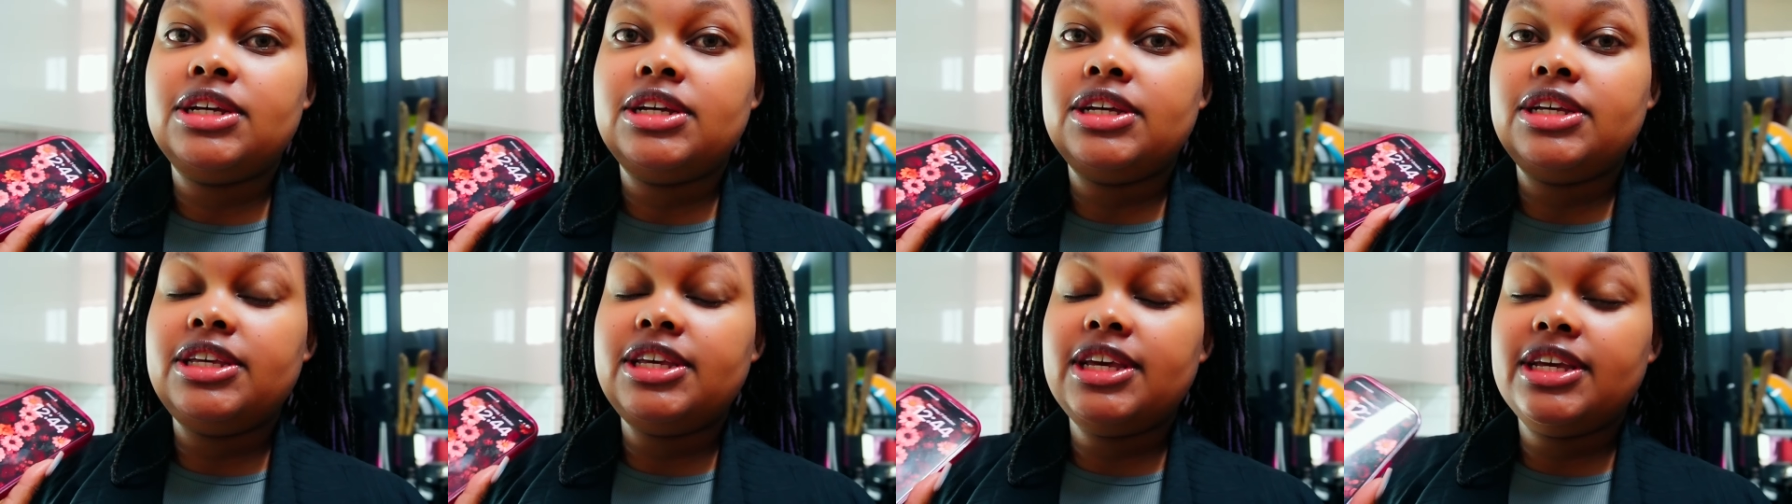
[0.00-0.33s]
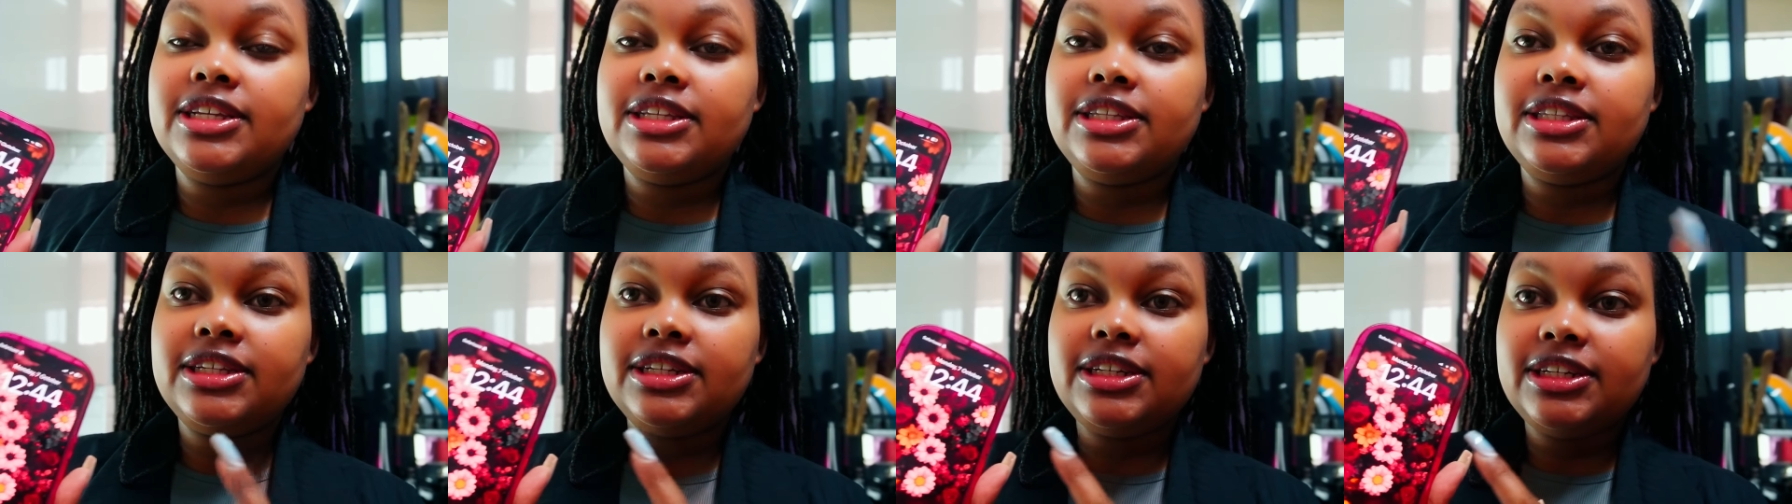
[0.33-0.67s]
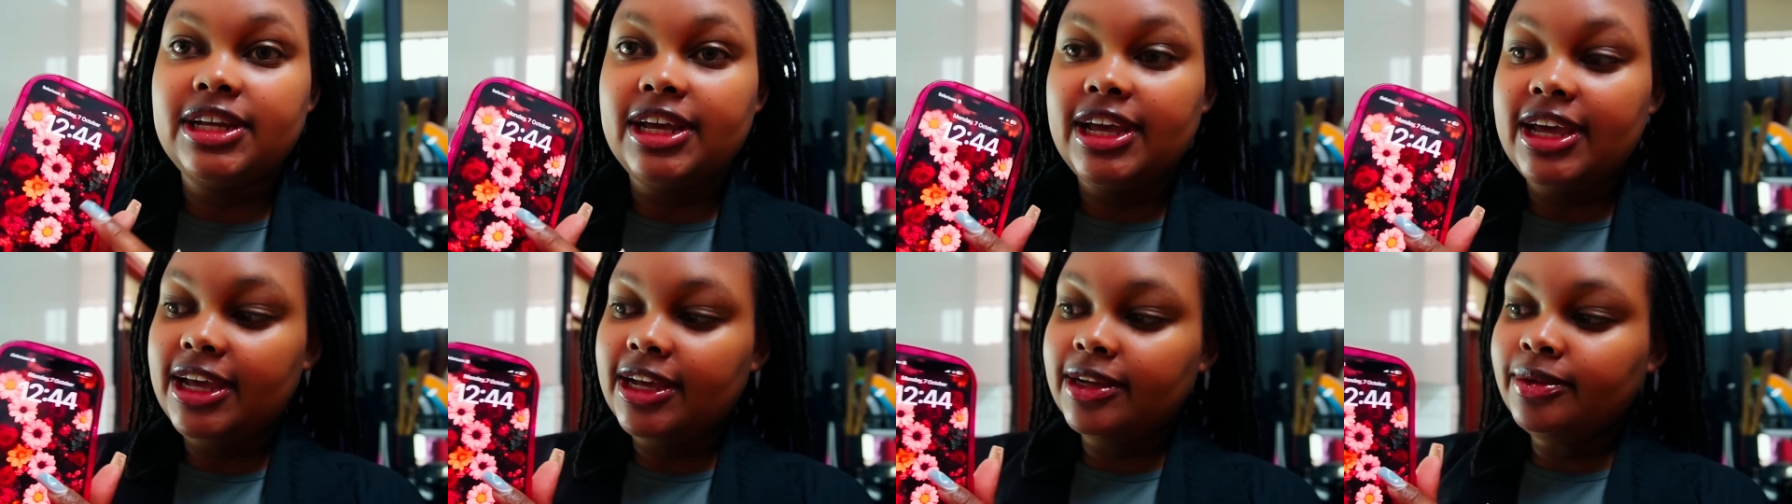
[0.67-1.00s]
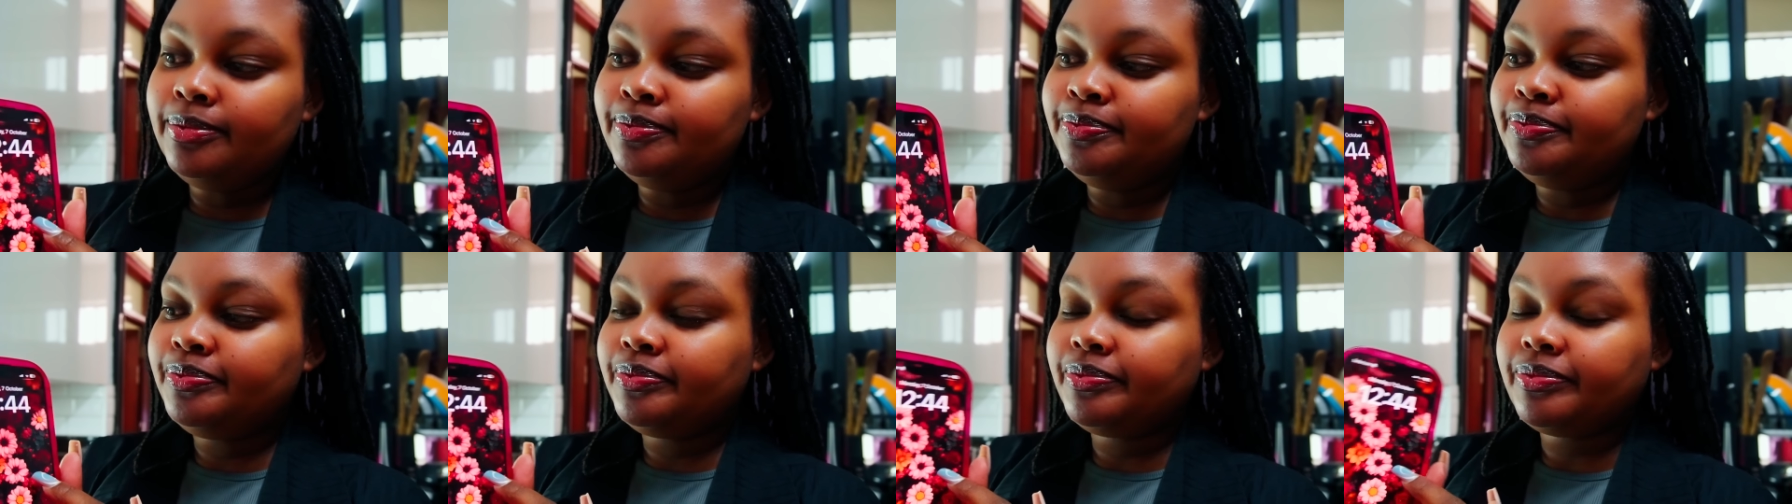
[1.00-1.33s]
yesterday
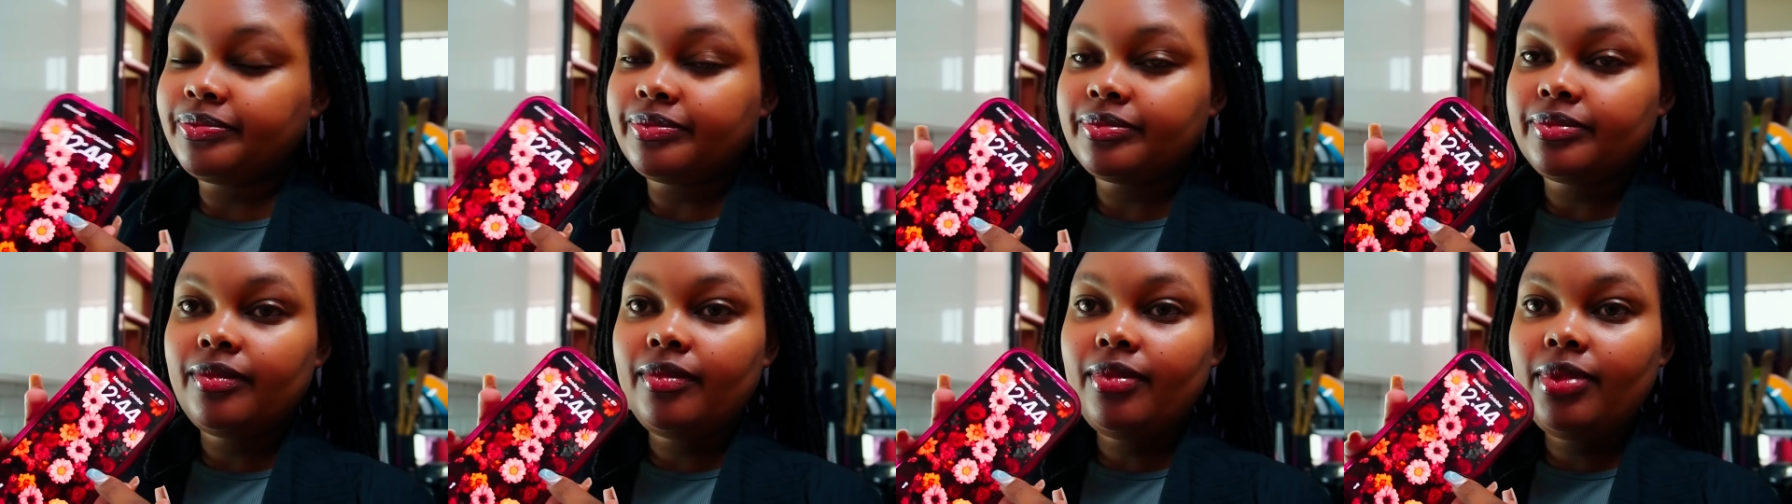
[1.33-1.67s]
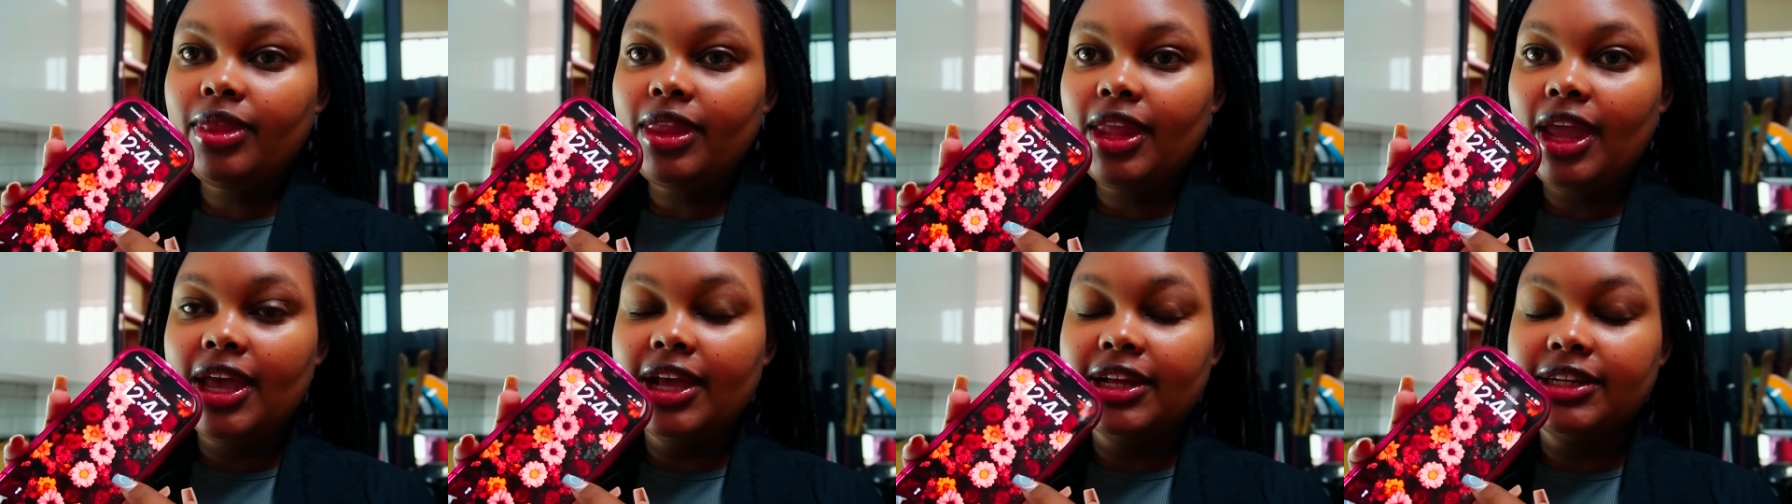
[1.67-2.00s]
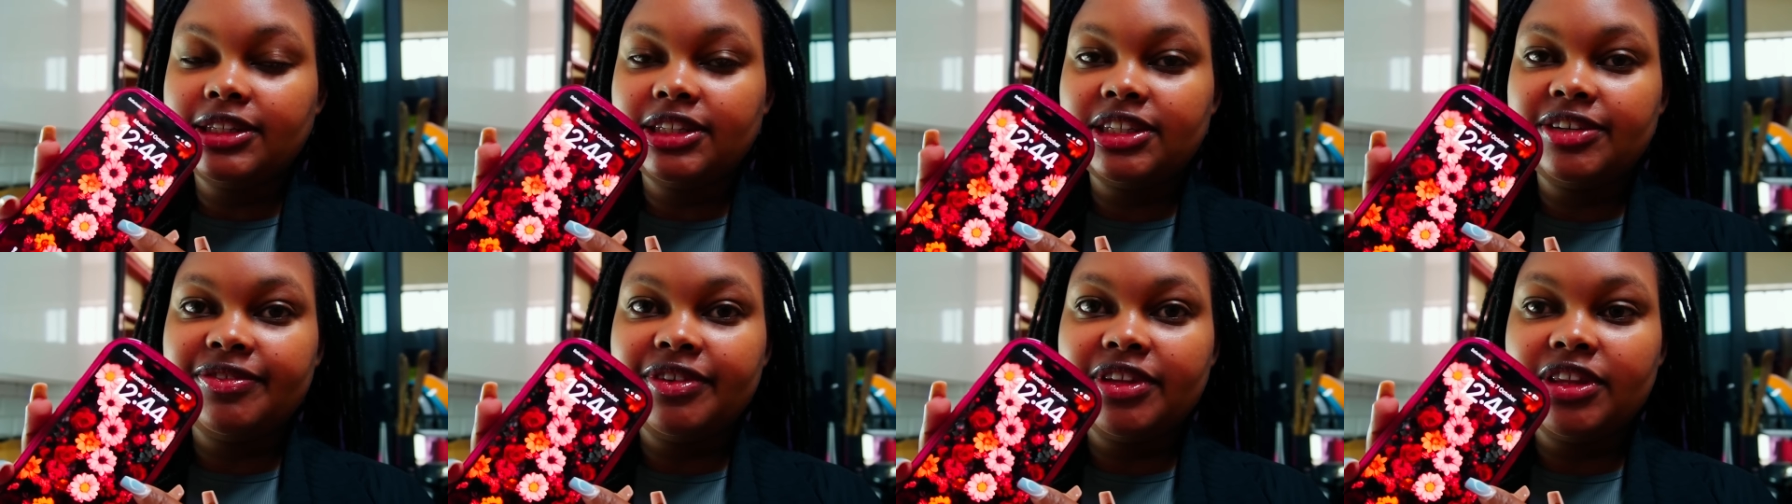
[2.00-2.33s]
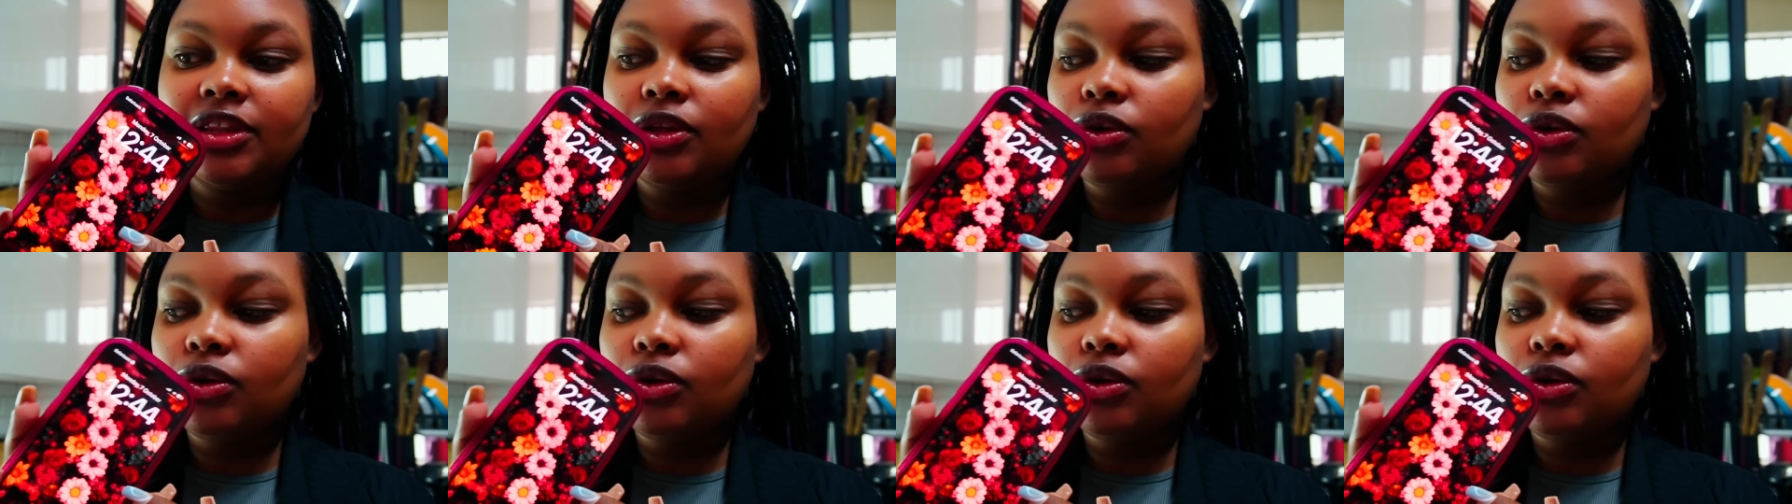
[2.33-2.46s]
and 7th